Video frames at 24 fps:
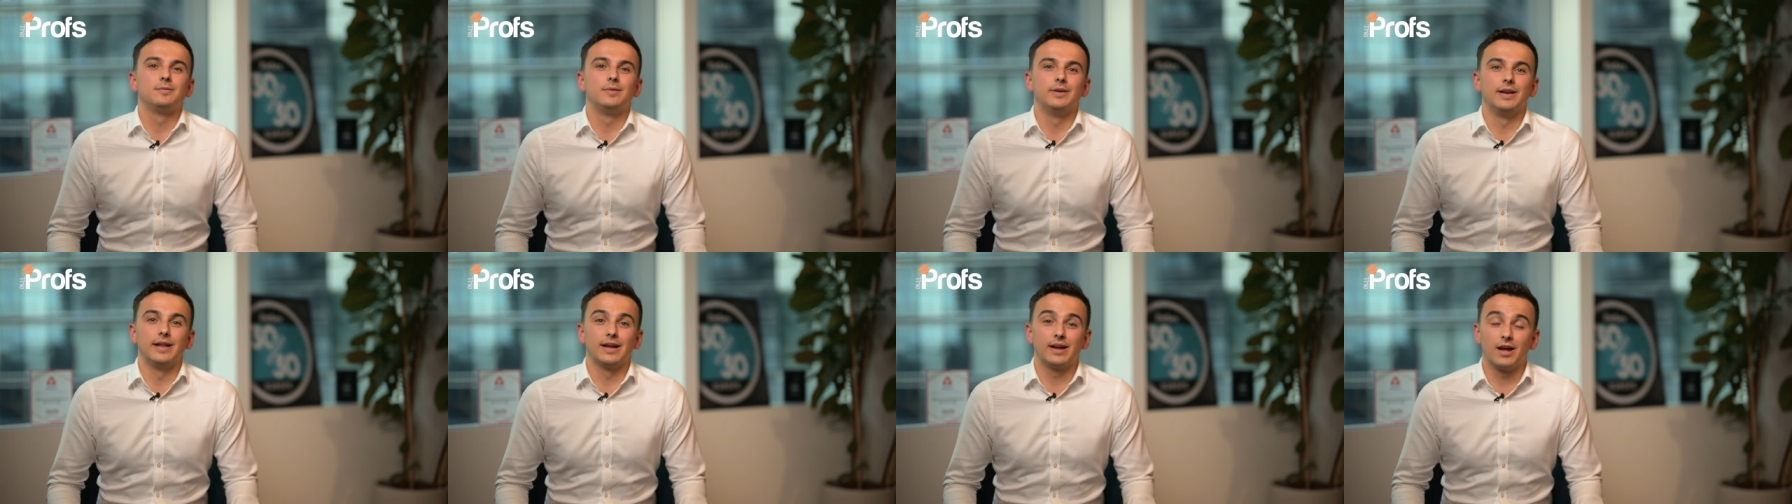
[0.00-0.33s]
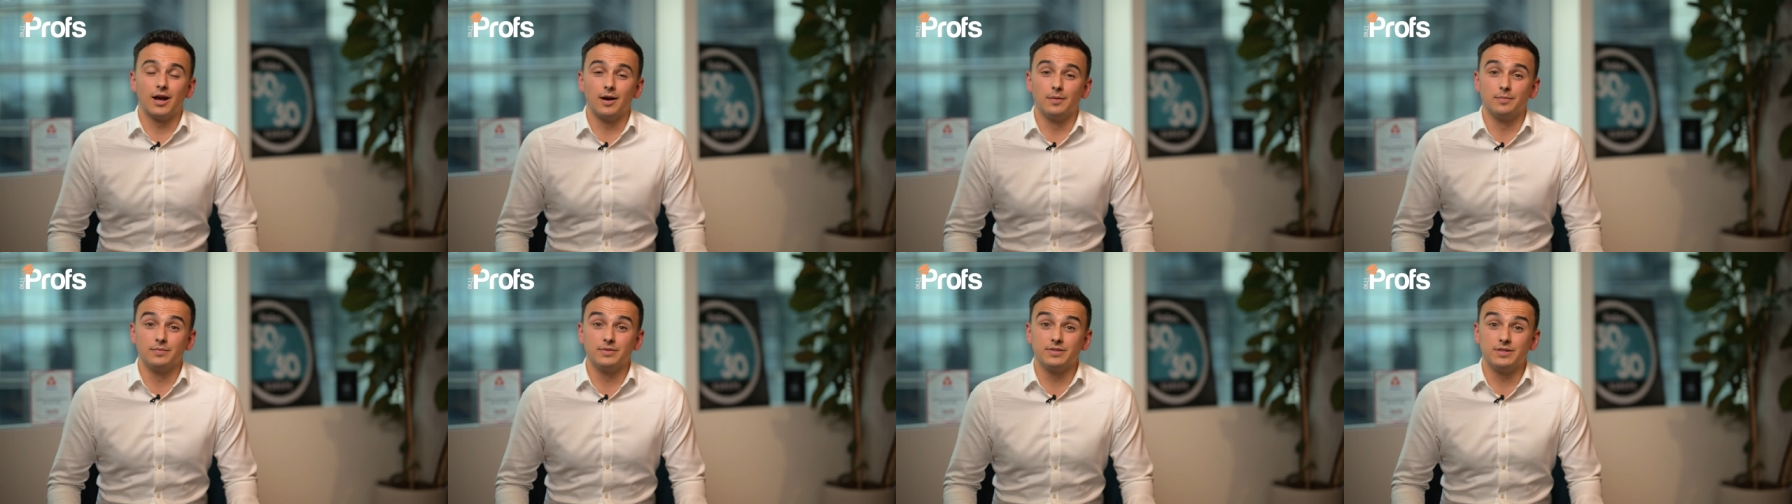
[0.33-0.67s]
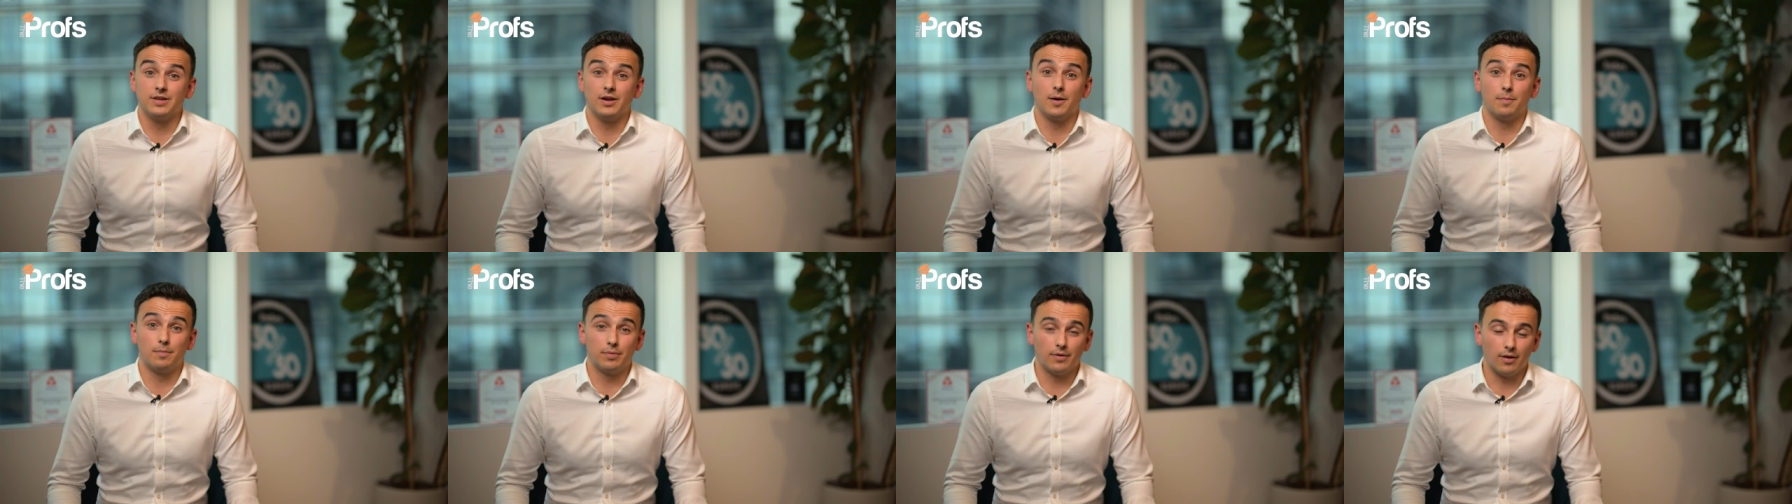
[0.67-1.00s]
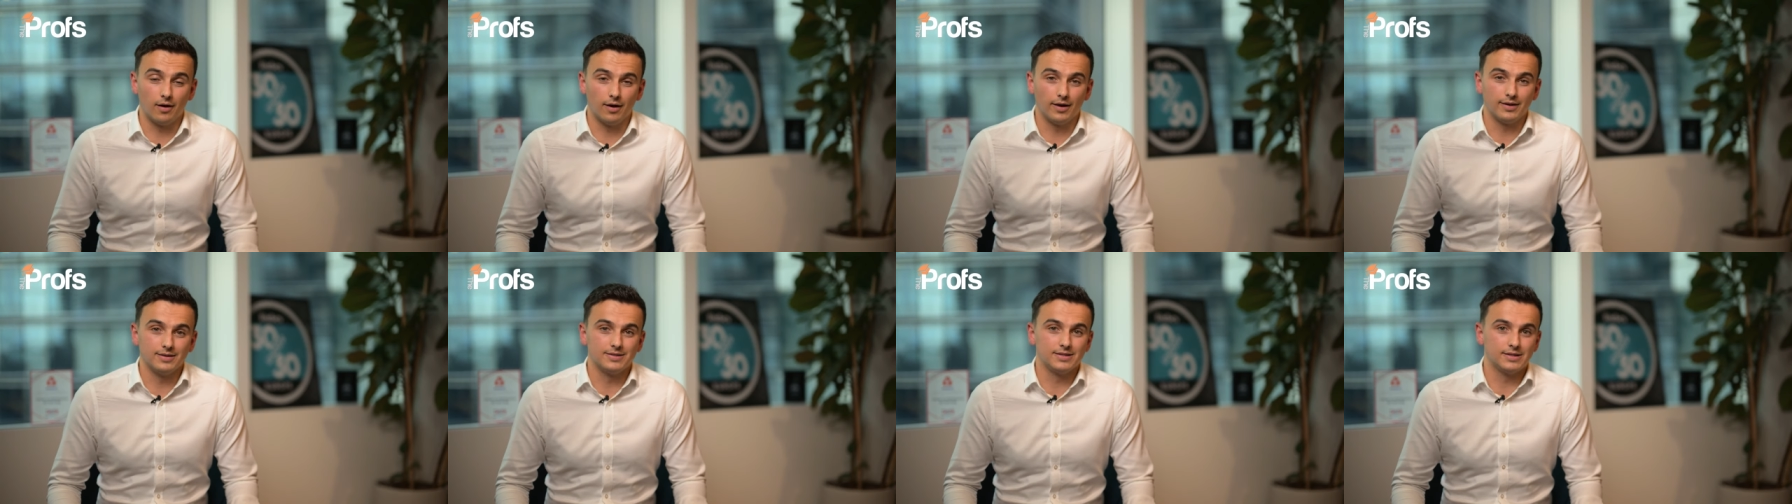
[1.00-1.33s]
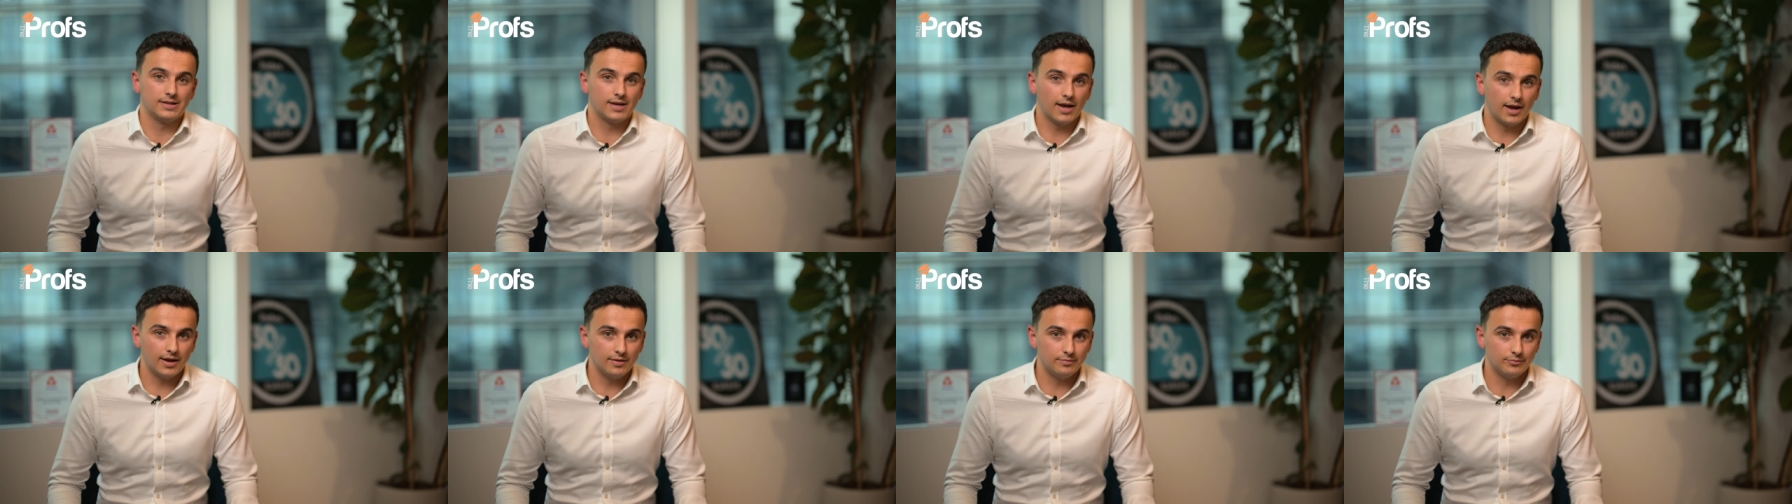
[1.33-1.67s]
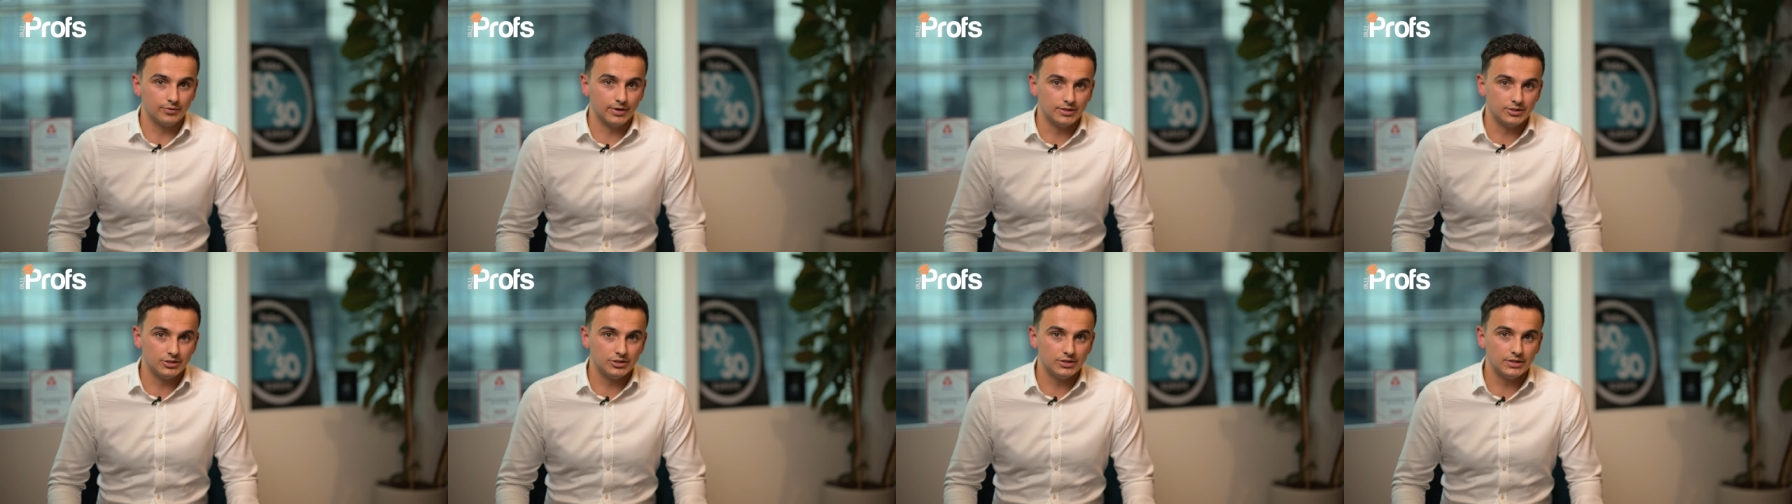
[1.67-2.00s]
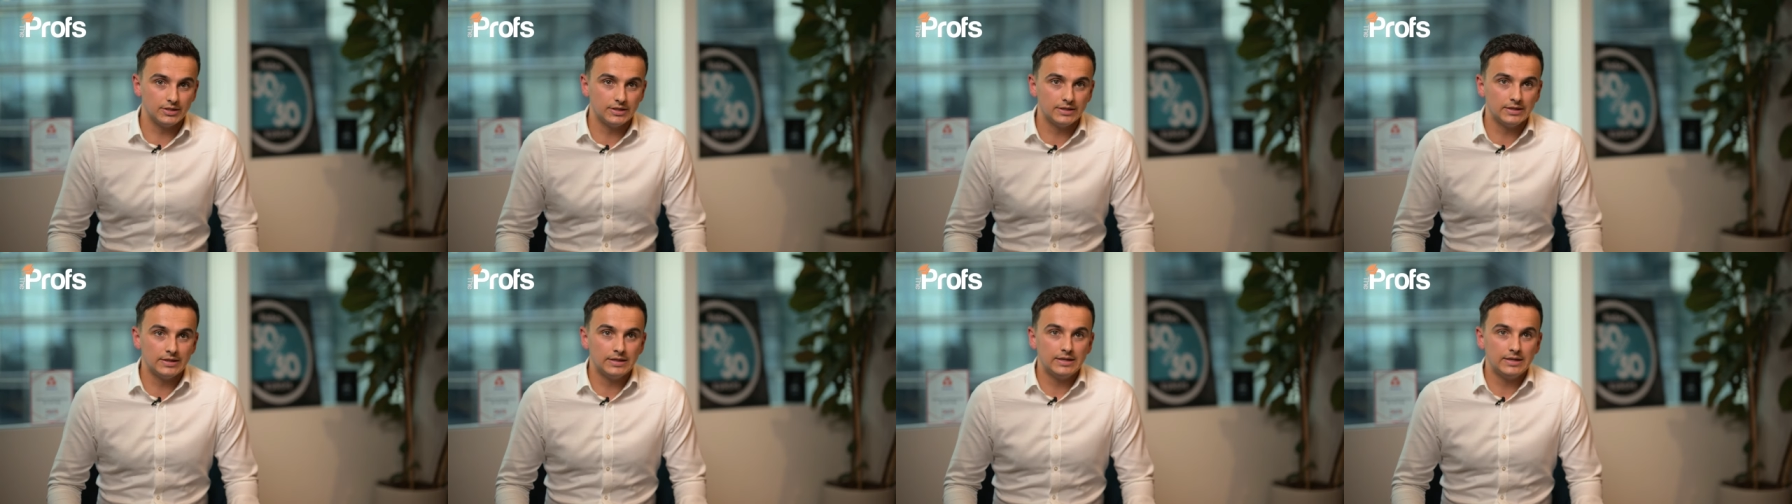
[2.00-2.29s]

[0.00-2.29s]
when it comes to applying to Cambridge.